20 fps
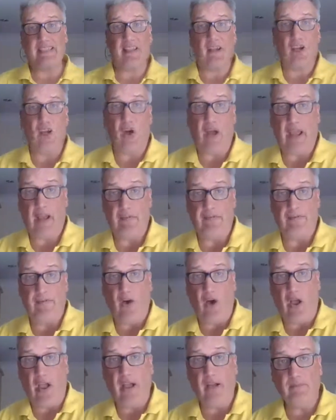to light a
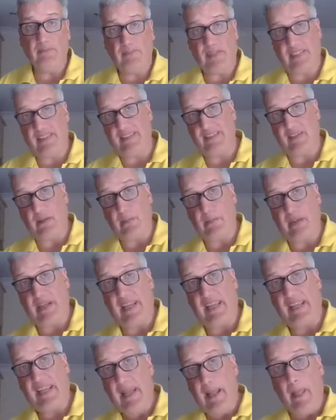fire in
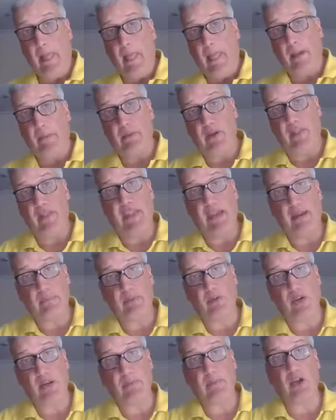somebody, but then
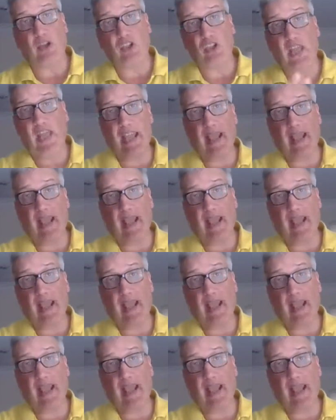pretty much they